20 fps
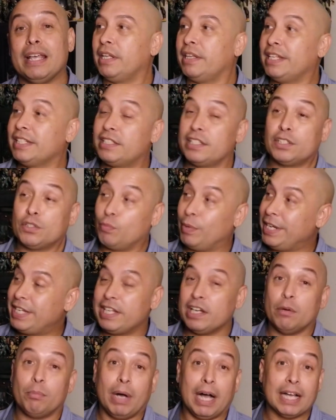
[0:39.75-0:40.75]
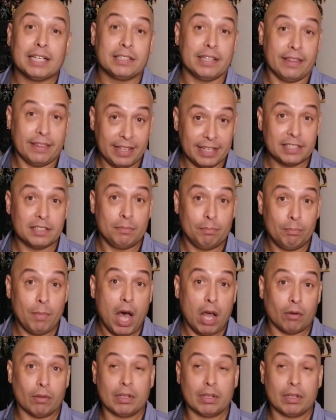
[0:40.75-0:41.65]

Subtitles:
This is the retail box that this model